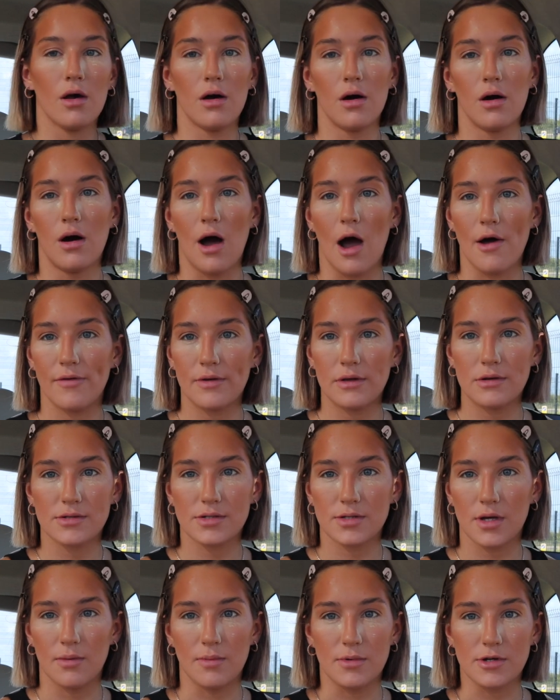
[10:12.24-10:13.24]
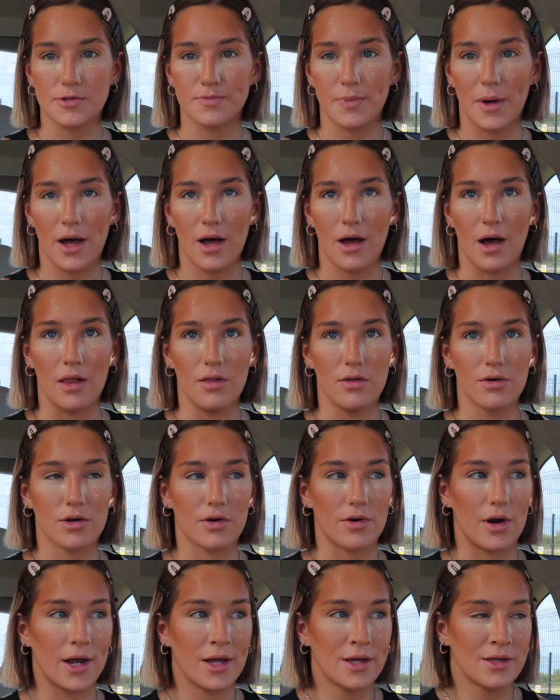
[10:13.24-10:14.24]
Oh, I feel so much better. I look
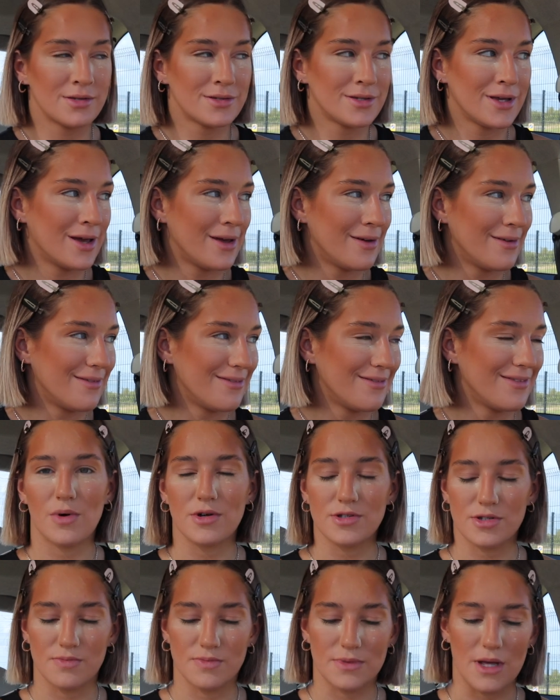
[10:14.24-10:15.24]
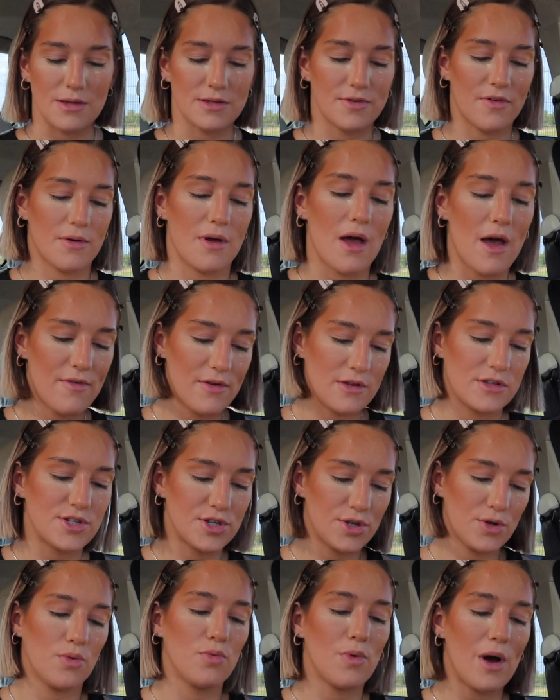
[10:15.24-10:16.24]
great. You know what, sometimes if I have it
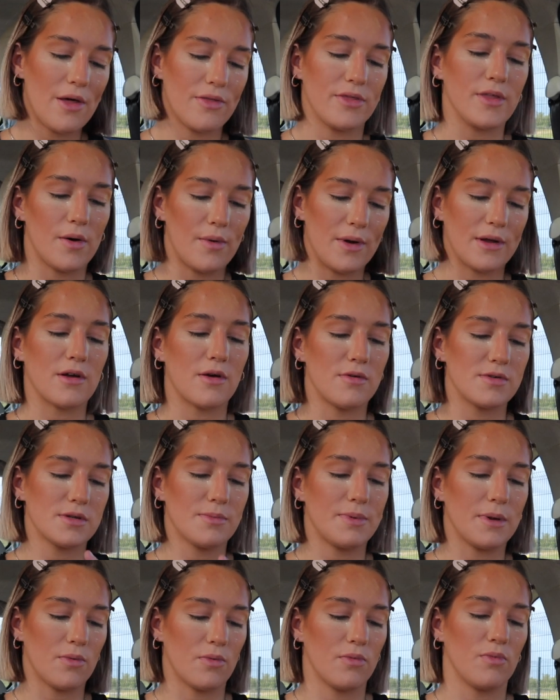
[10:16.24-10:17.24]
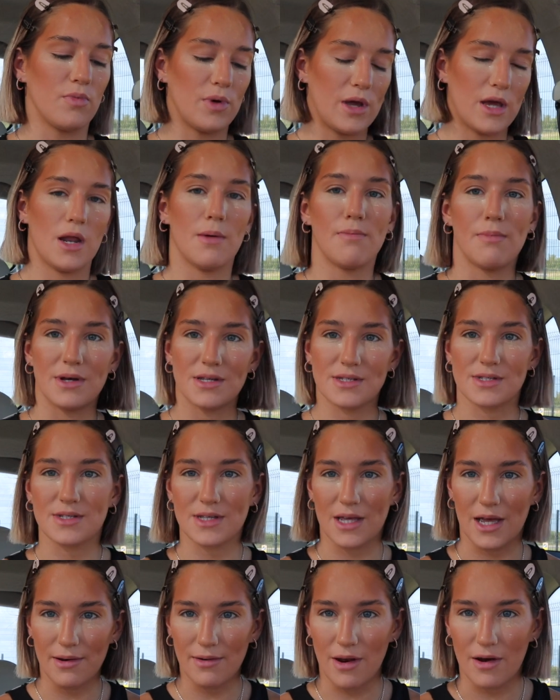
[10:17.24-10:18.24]
too wet though, it goes a bit weird on my
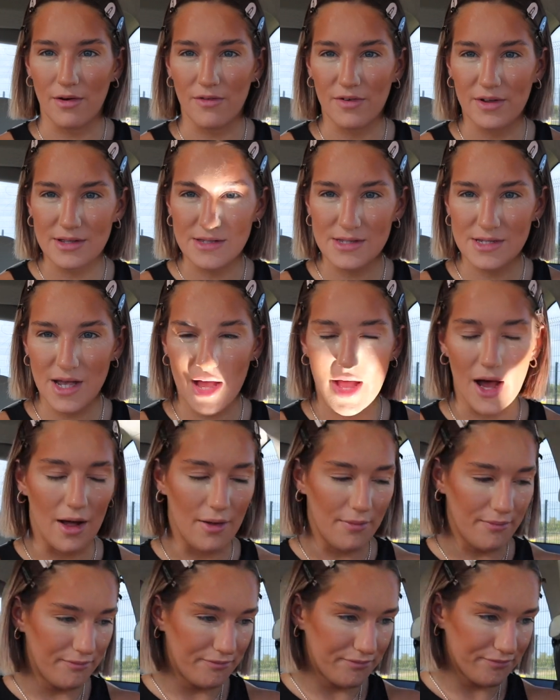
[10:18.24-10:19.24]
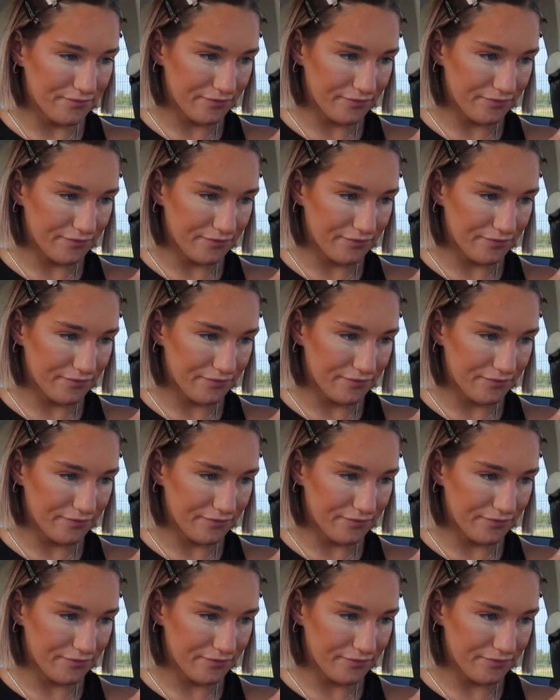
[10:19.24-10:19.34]
skin. I don't know if you can tell.